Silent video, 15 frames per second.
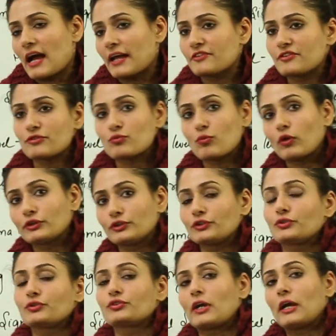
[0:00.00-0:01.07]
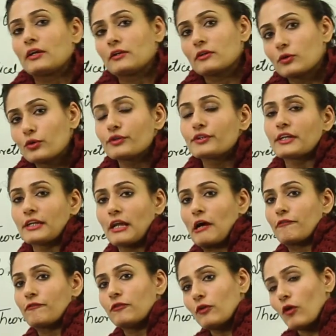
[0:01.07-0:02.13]
I just want it to run good
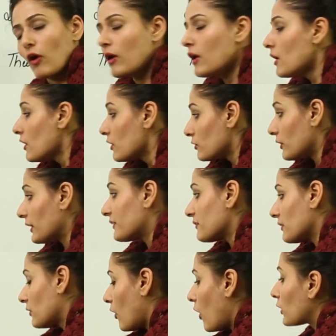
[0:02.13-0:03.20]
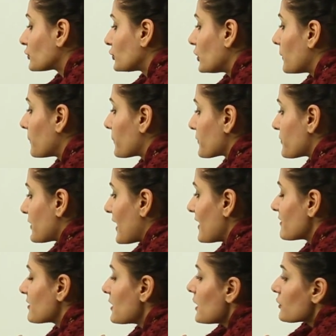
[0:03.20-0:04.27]
enough, it's a long term process.